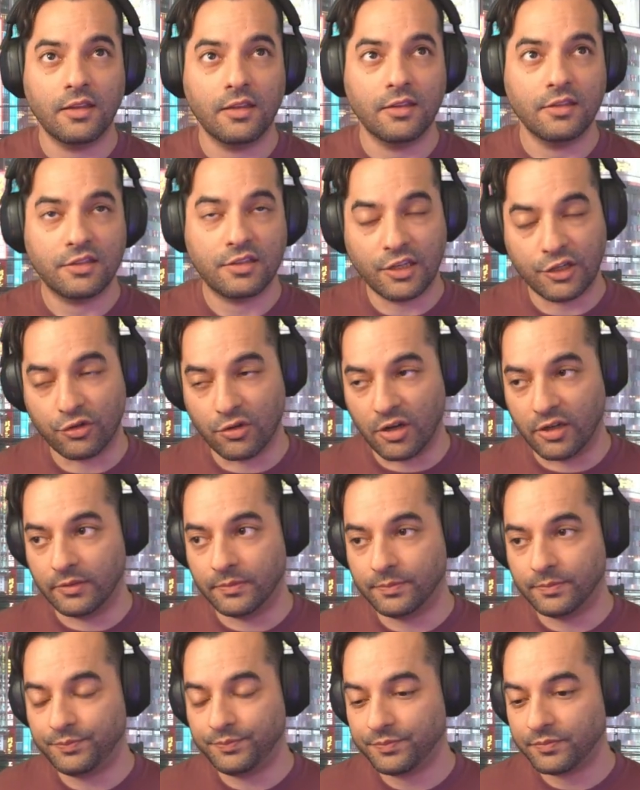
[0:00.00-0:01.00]
Citron.
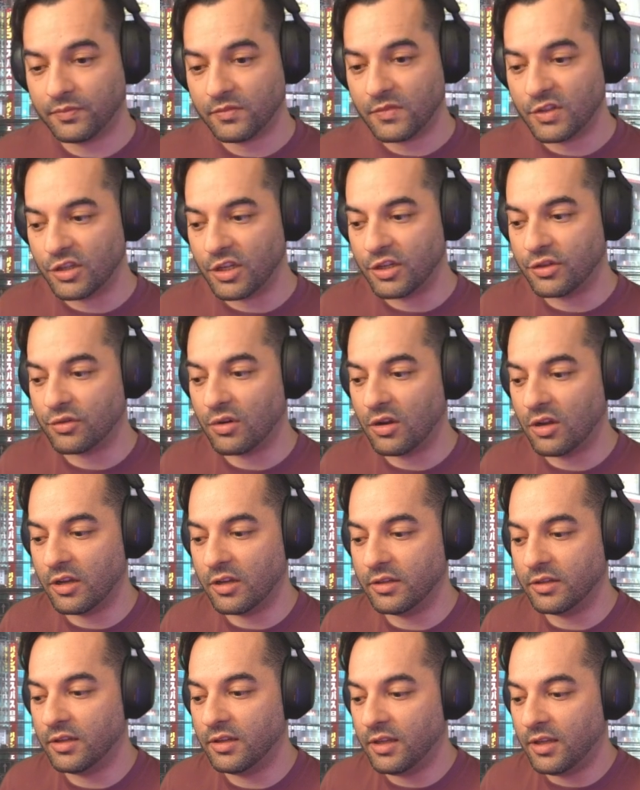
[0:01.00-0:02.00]

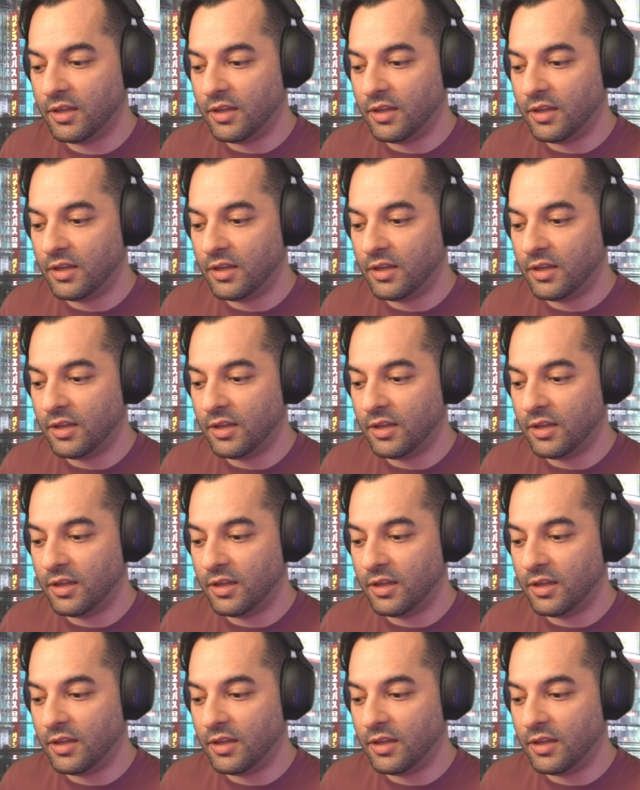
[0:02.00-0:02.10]
Citron